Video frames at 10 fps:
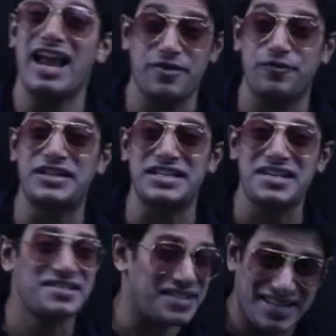And if it
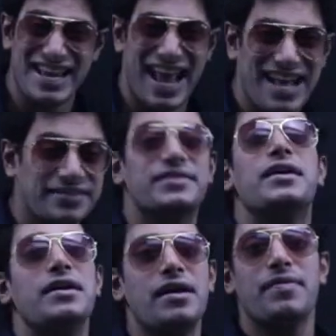is
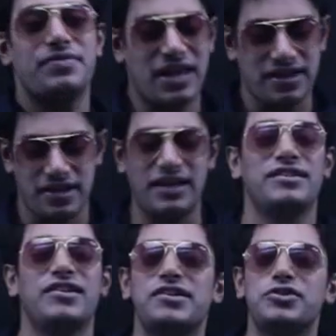yes, then
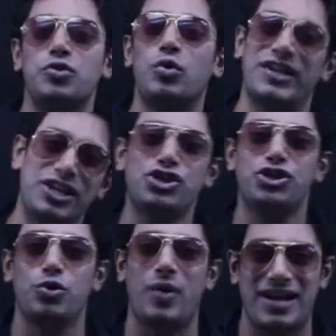there is no
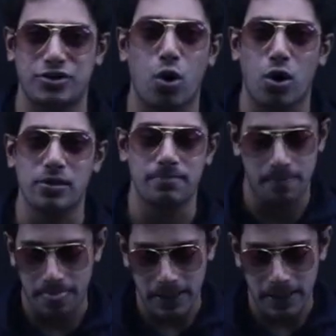issue at all.